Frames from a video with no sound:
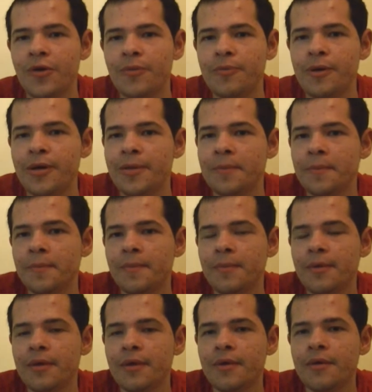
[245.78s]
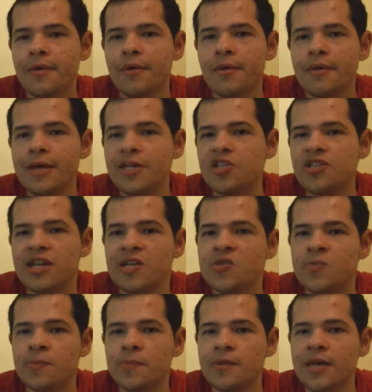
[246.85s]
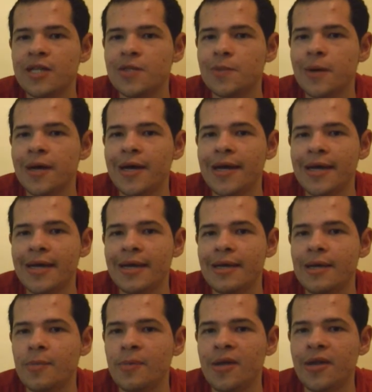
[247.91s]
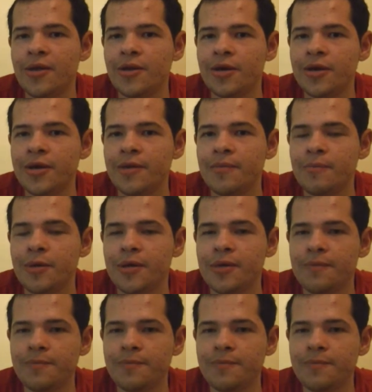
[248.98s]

but that's my opinion on it. But